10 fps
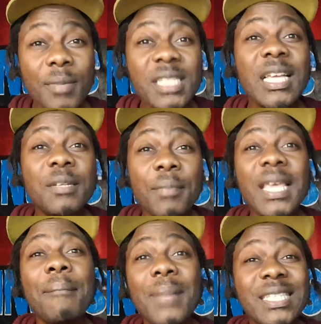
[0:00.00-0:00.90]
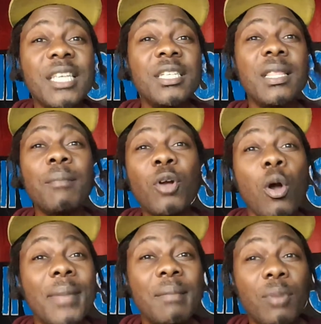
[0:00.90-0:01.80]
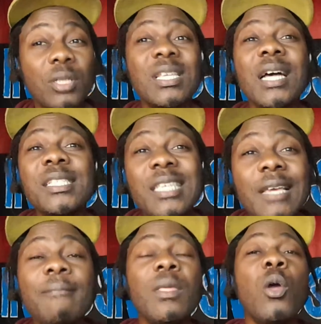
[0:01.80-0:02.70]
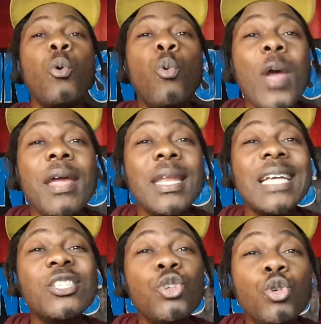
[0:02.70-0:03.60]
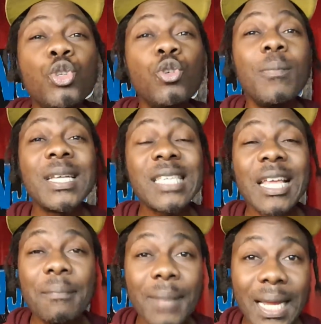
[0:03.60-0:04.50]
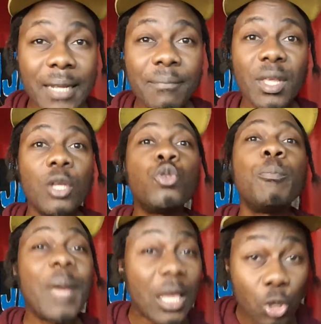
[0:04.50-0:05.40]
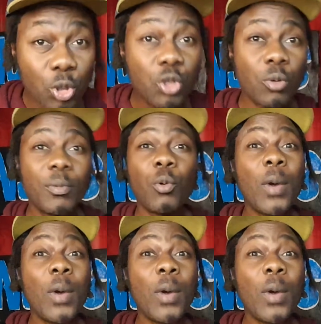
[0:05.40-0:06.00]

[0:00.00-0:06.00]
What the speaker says: sent me a message in the comment box asking, where does YouTube get money to pay YouTubers?